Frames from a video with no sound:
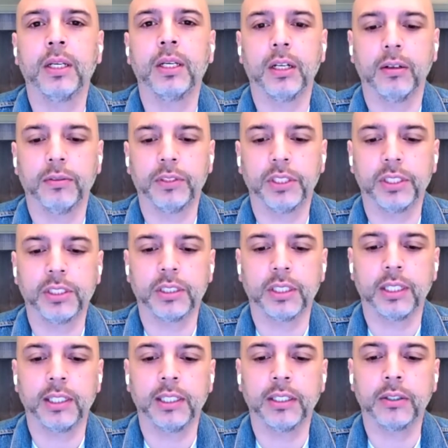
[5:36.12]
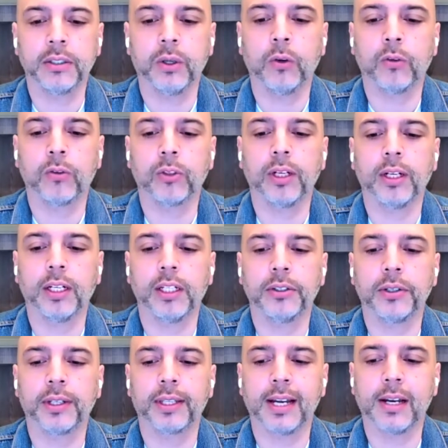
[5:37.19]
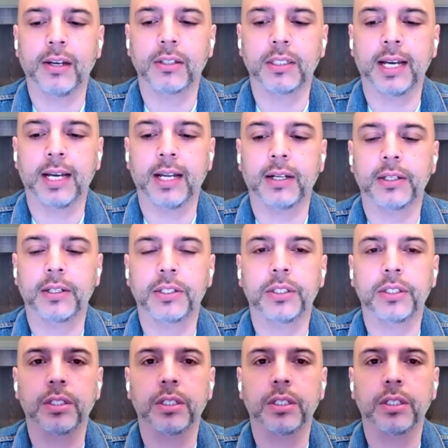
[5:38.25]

of just a little over $100,000.